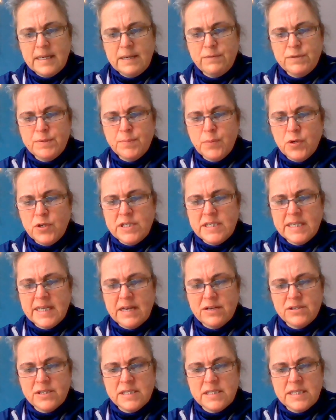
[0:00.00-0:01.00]
He was pointing
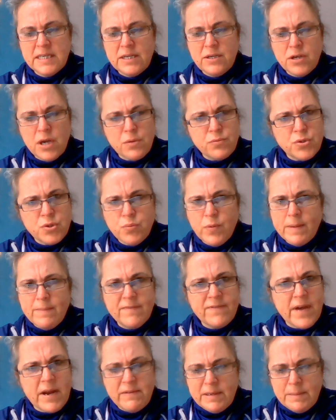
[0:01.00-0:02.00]
out to sea. No
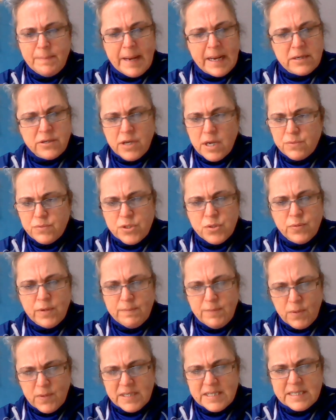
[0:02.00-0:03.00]
swim, very bad, no
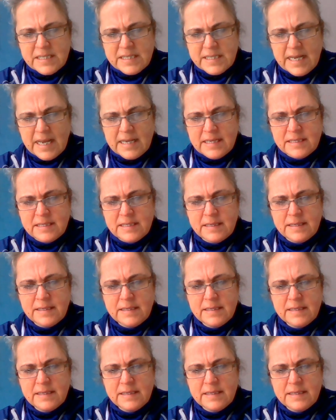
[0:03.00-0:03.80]
swim, you understand?